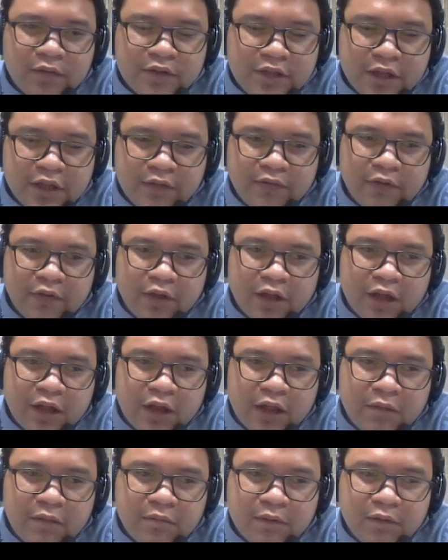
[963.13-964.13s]
It's not a
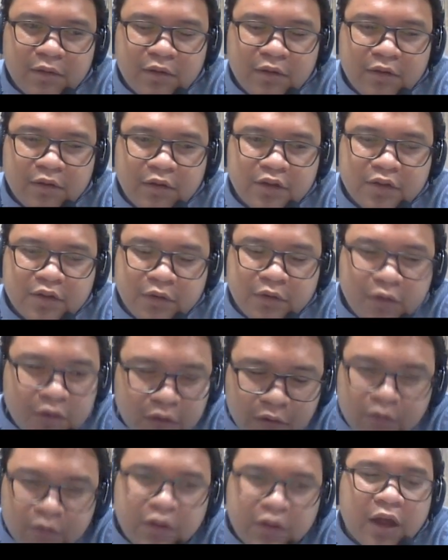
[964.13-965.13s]
volcanic mountain range,
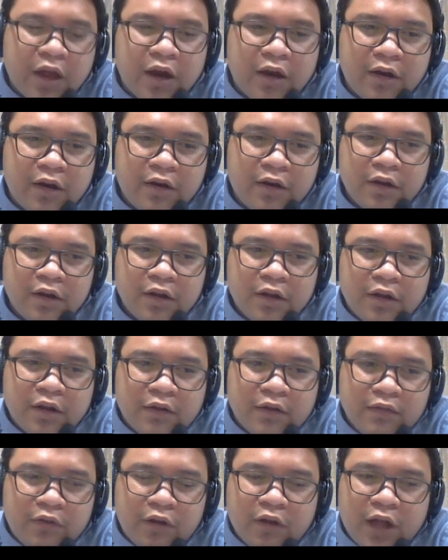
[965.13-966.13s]
although they are
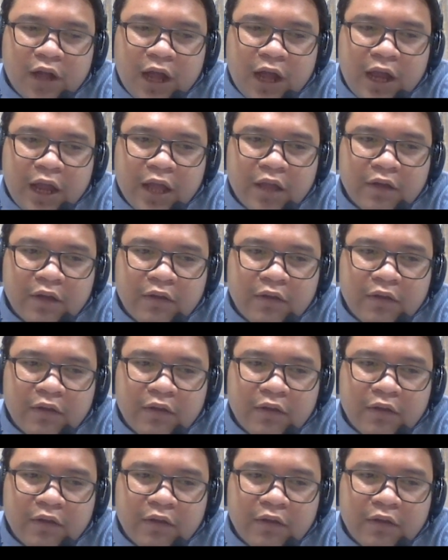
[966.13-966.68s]
volcanic